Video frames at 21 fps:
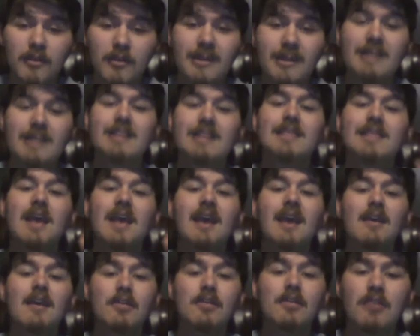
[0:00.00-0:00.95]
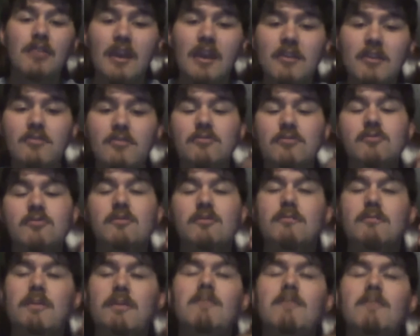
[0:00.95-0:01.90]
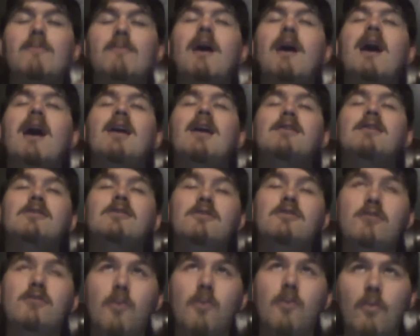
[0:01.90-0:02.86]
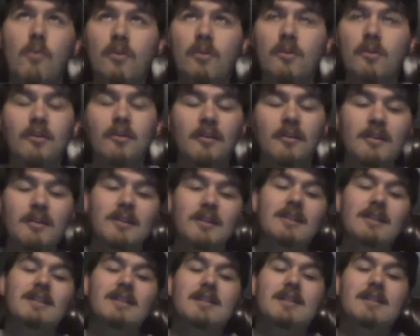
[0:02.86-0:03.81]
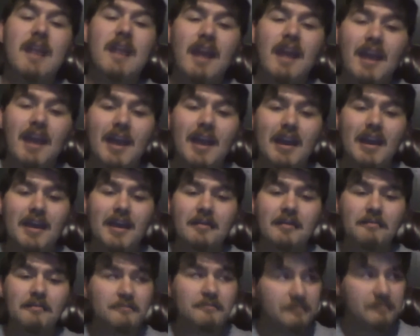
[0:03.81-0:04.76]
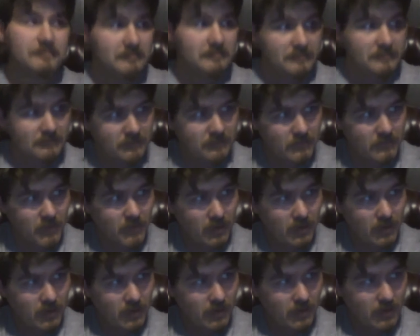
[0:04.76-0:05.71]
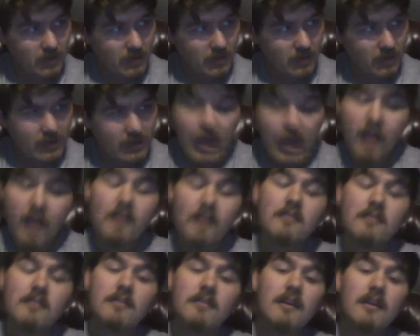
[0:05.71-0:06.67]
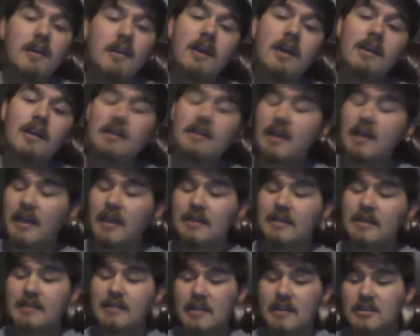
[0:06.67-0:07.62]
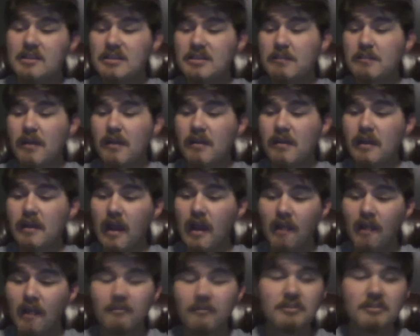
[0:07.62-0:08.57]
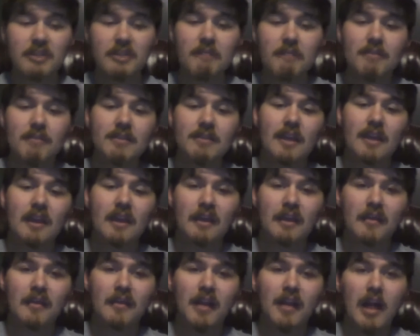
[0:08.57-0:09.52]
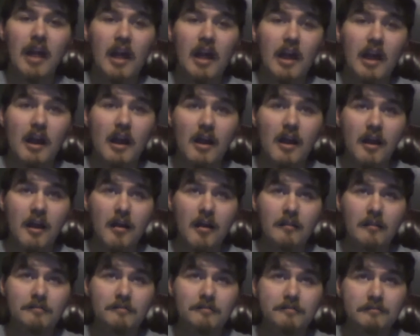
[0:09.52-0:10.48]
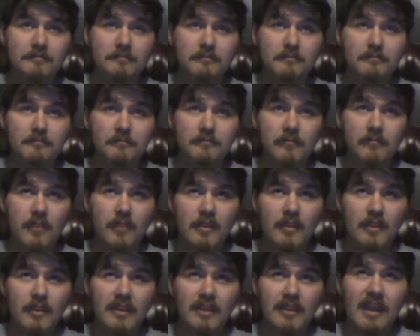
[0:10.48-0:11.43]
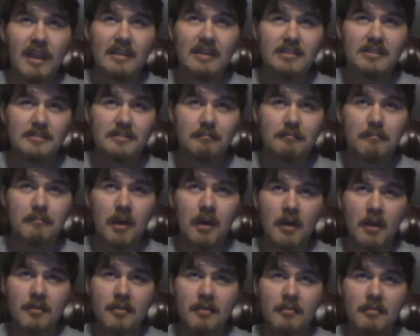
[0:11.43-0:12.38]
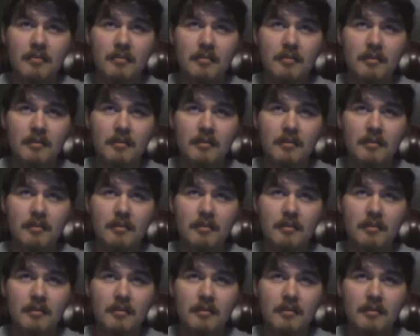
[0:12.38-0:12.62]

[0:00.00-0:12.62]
anything. Thank you. You are the people I adore. And, yeah, I, I guess that just about covers everything. Um, next month,